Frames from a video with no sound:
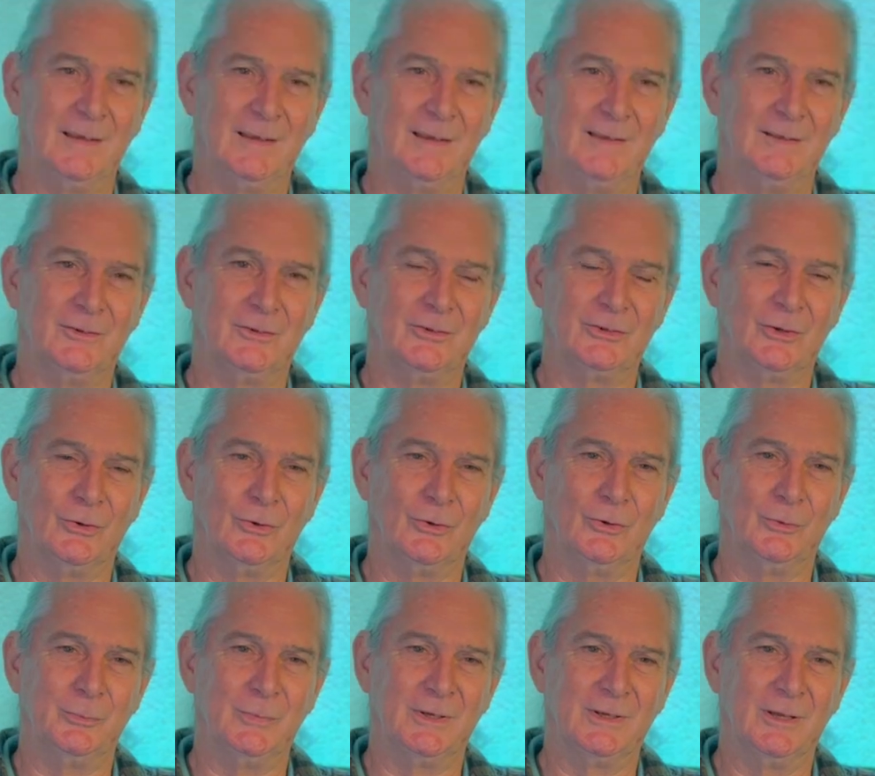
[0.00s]
and
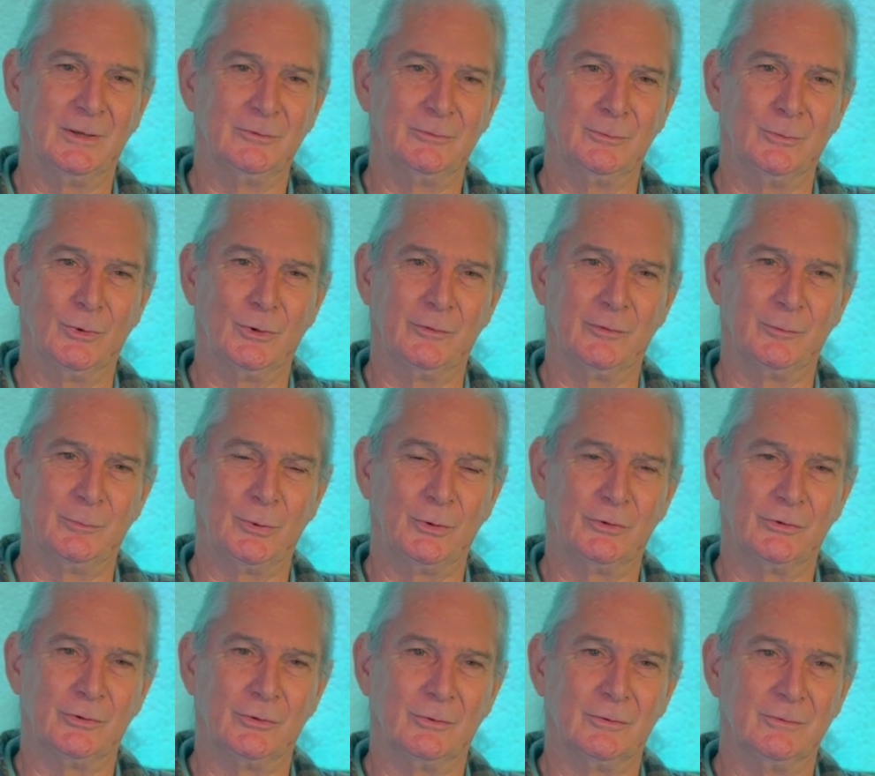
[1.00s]
so it becomes more of a
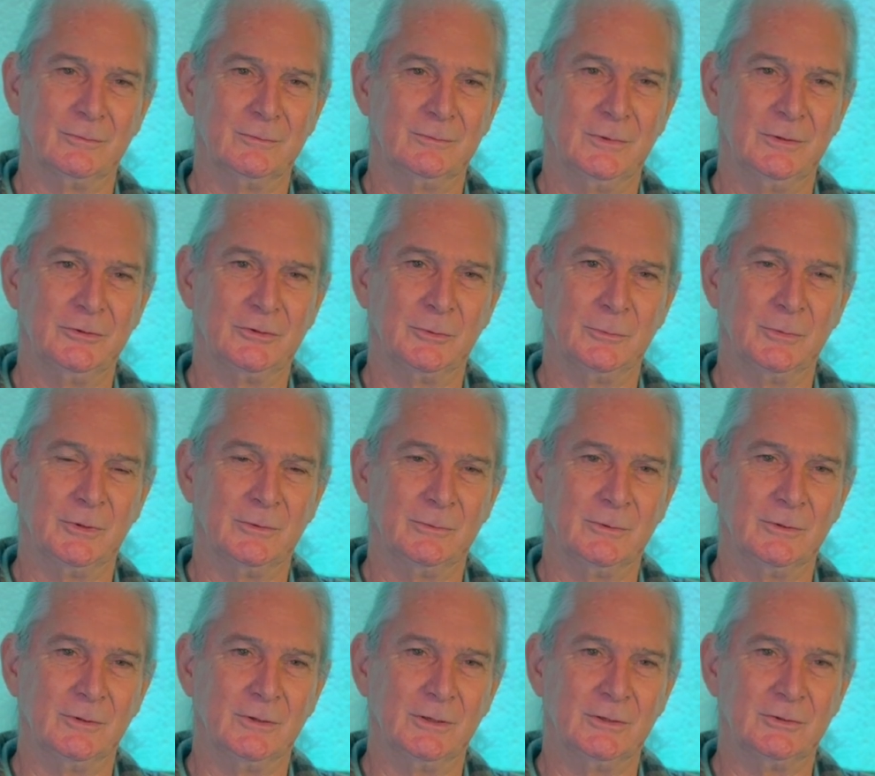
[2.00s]
personal, intimate
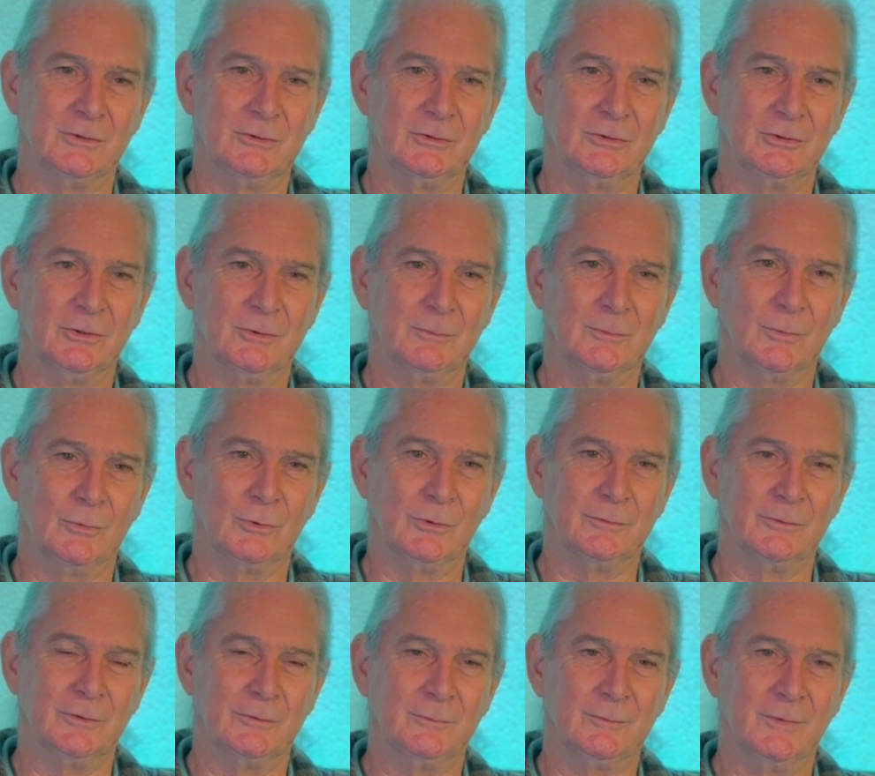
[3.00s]
relationship, more
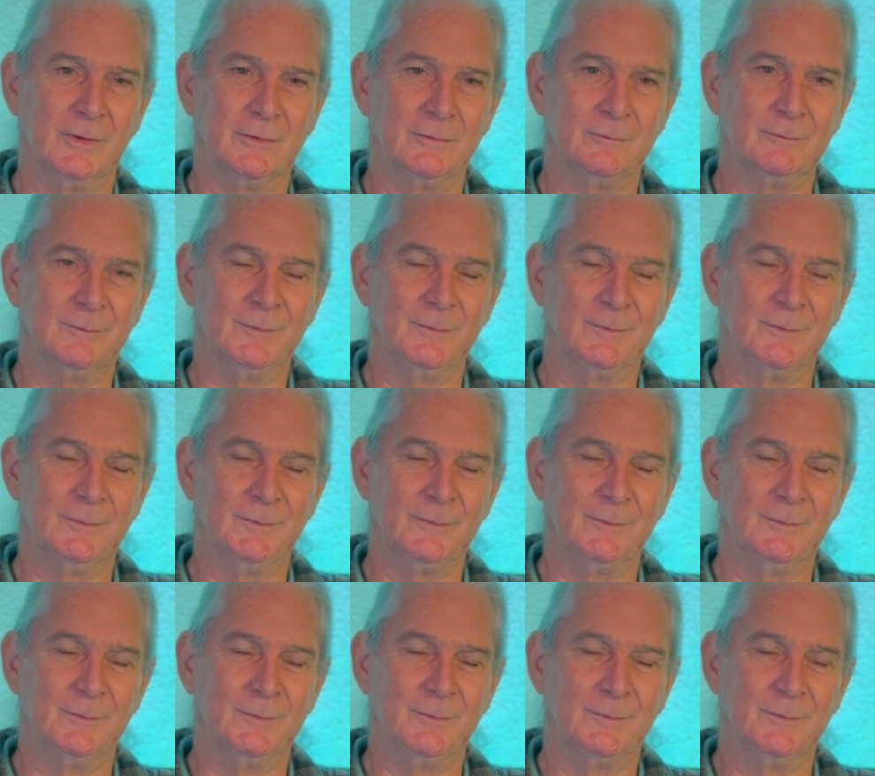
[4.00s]
of a, a